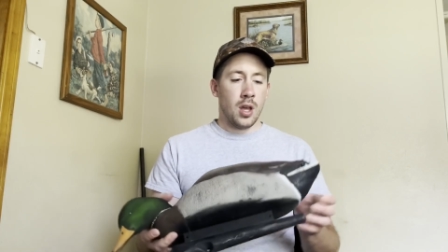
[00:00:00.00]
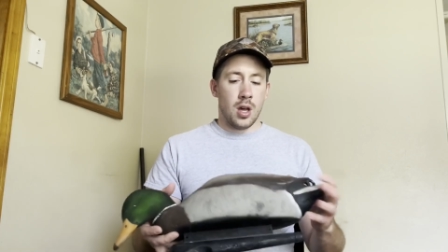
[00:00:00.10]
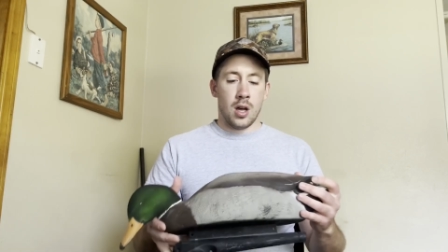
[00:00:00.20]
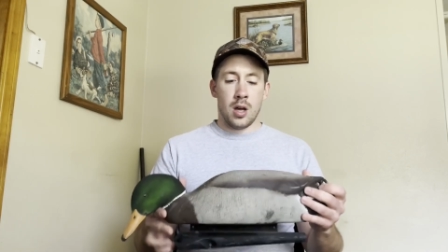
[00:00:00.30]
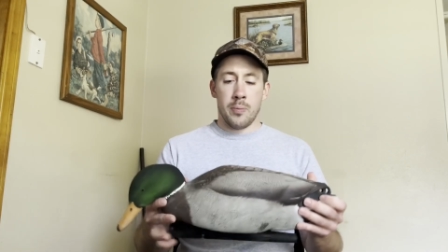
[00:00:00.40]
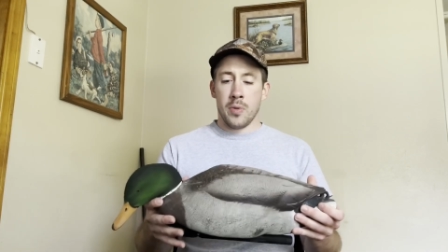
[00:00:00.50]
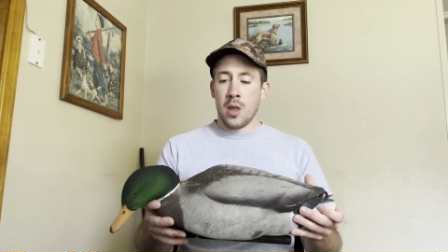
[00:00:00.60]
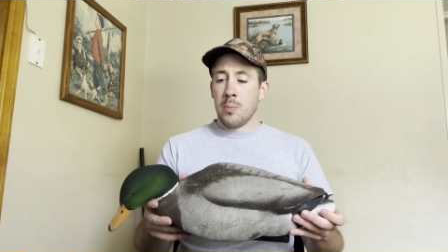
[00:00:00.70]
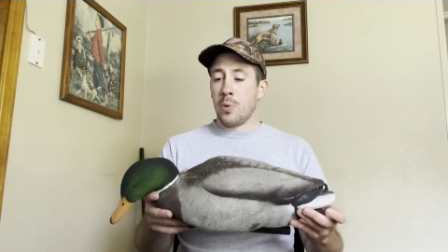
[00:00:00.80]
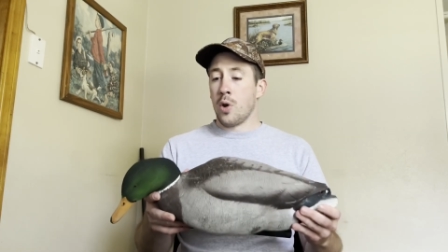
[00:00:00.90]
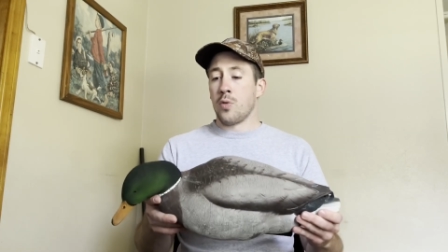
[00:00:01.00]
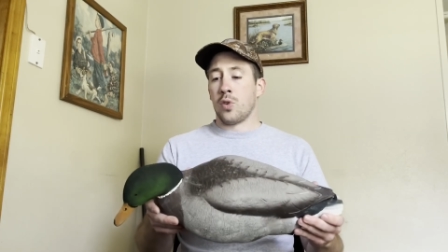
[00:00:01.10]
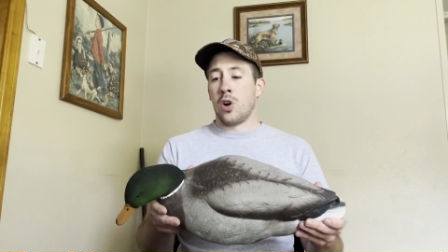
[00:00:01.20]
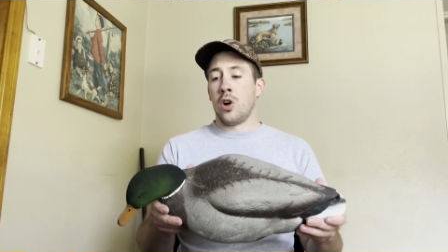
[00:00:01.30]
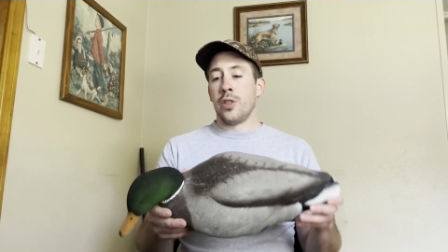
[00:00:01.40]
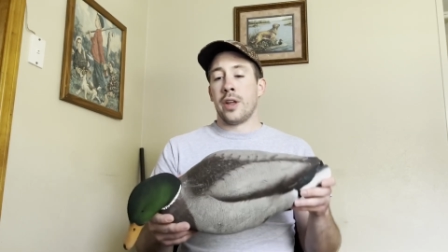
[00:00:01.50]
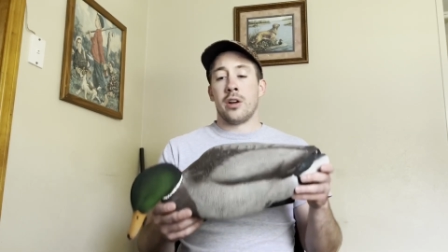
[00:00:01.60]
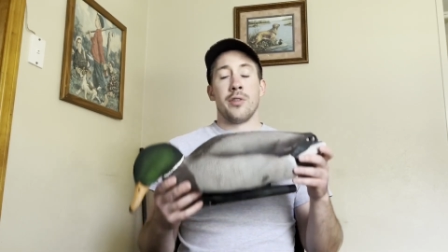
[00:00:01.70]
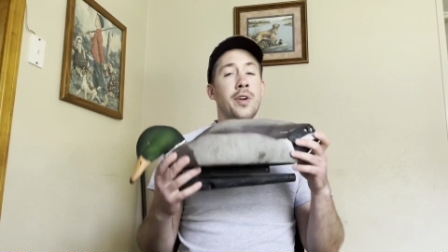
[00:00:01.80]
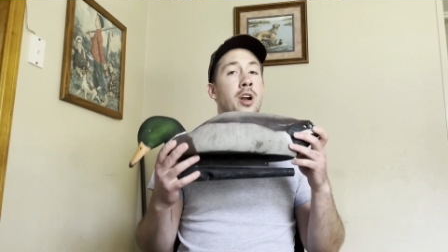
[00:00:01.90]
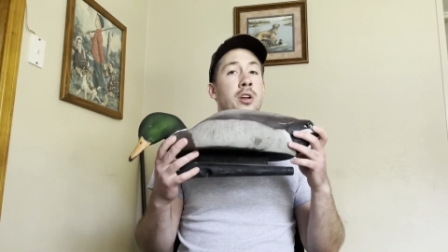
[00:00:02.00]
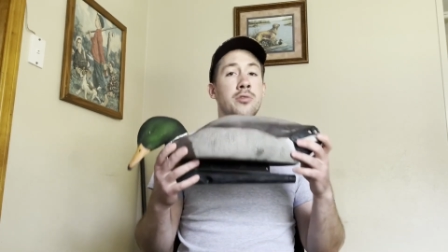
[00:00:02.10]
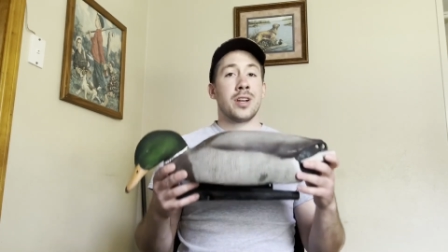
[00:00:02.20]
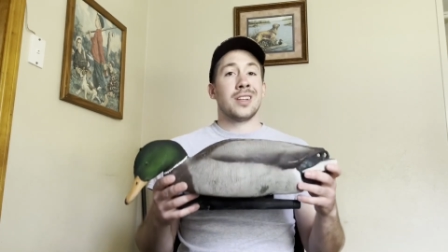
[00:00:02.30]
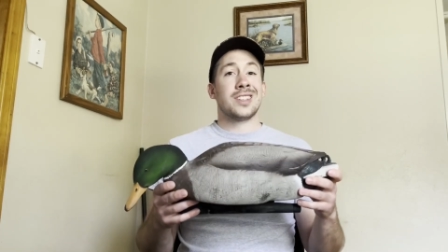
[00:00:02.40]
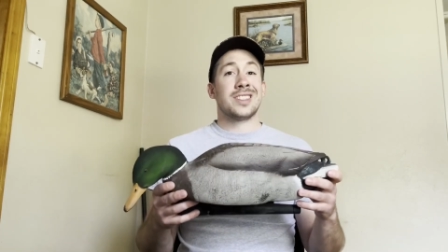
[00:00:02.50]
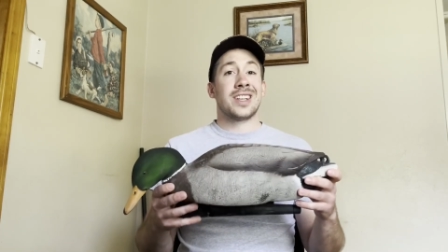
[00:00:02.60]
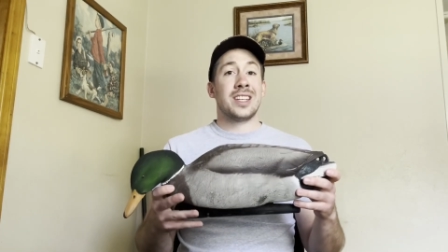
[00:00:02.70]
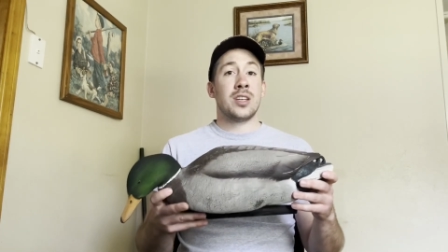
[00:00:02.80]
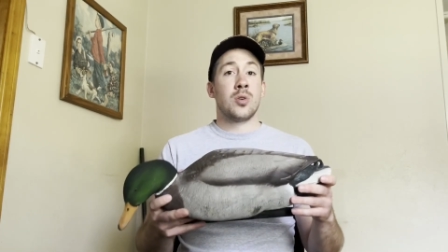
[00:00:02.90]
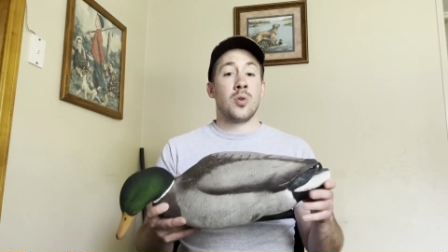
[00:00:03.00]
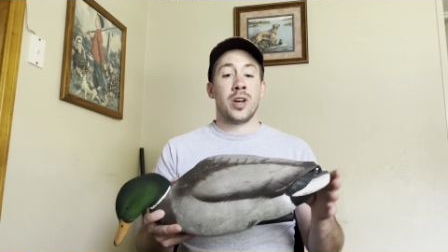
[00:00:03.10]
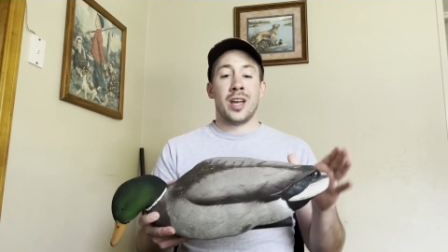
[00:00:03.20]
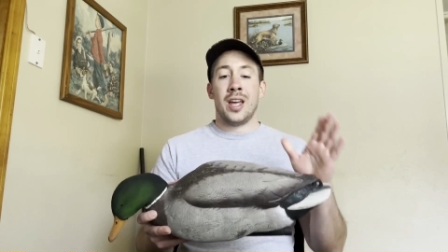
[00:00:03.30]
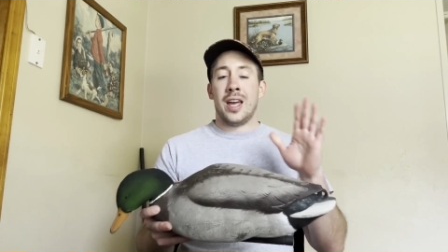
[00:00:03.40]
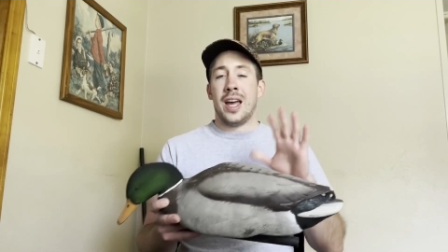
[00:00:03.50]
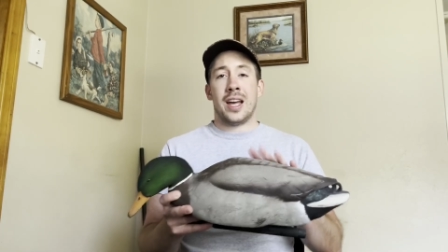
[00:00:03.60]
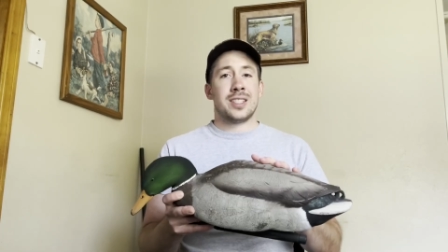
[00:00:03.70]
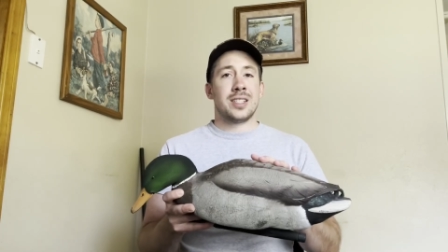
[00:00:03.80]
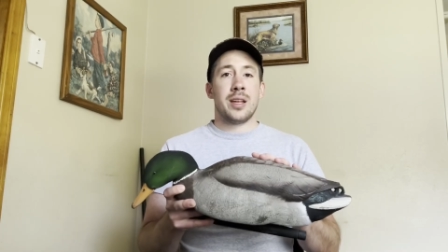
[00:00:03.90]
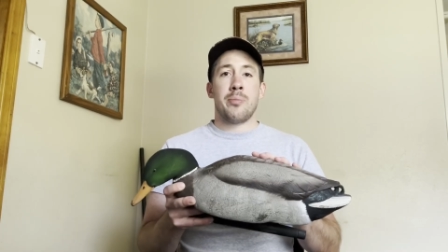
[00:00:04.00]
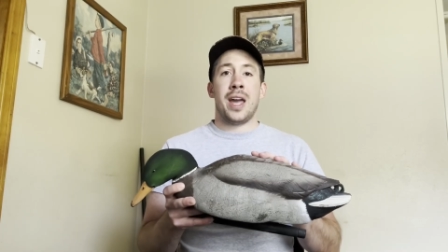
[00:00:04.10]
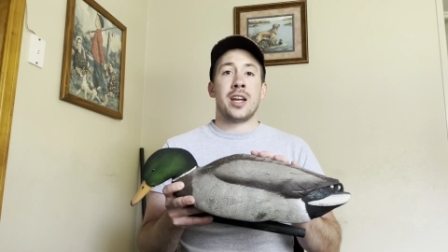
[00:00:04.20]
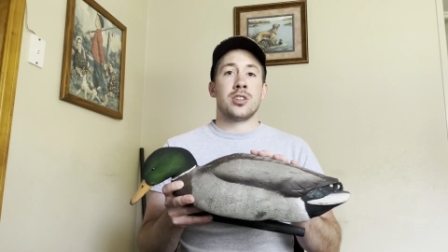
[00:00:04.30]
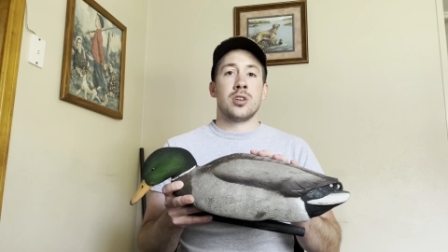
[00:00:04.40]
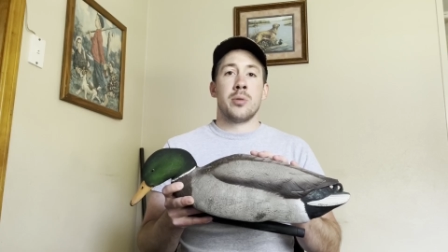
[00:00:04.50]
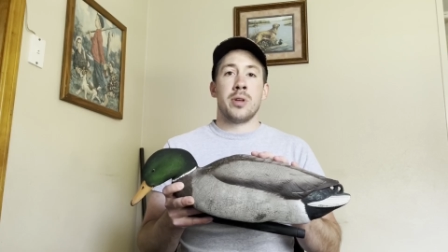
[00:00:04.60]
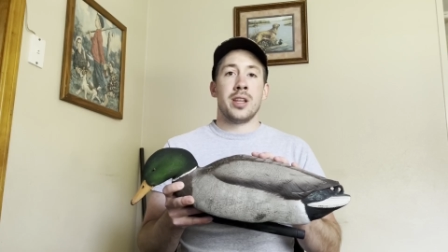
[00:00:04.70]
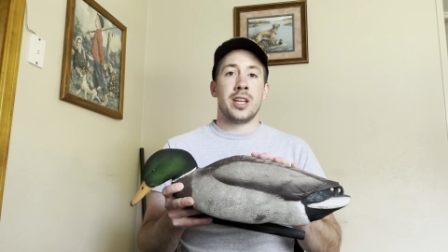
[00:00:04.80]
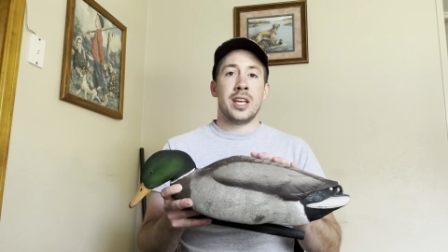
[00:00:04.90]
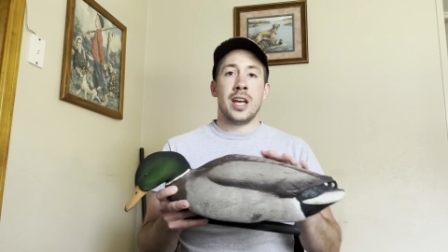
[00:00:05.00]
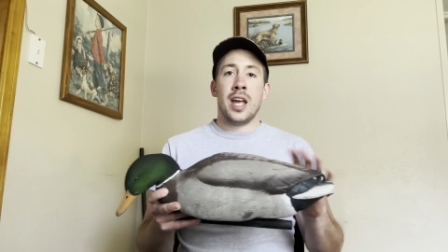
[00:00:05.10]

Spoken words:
But overall, they're a very realistic decoy, excellent paint durability,